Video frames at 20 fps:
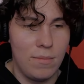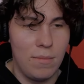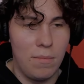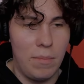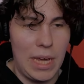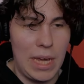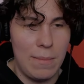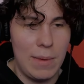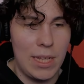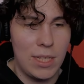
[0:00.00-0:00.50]

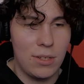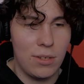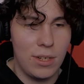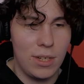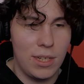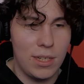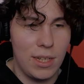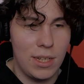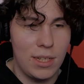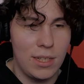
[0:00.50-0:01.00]
baby
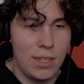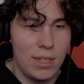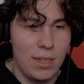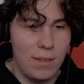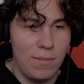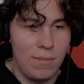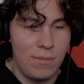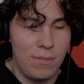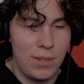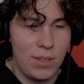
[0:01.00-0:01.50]
toys
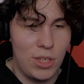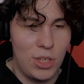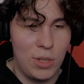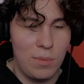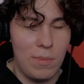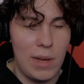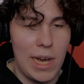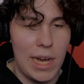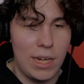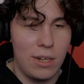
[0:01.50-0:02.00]
into
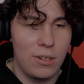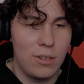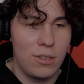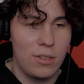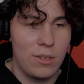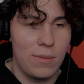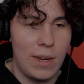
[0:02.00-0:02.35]
spiders